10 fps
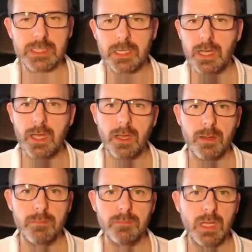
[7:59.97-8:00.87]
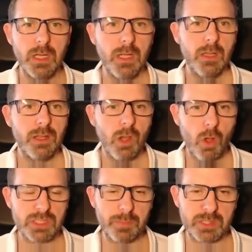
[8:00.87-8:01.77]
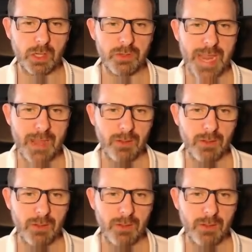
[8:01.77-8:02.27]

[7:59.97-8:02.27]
the last episode, how to